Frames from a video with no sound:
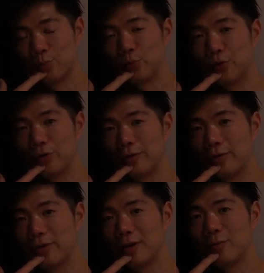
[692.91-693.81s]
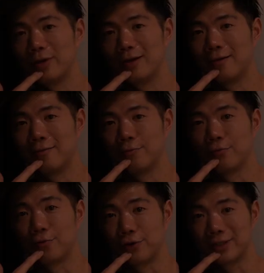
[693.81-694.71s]
put them in
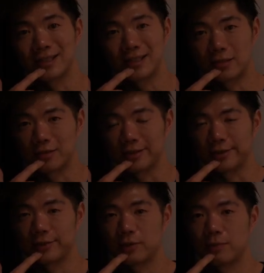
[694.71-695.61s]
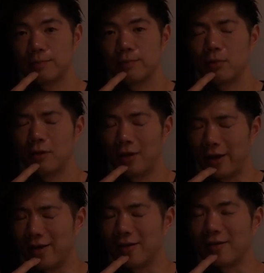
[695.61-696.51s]
words to
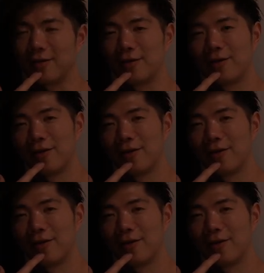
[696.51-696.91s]
explain.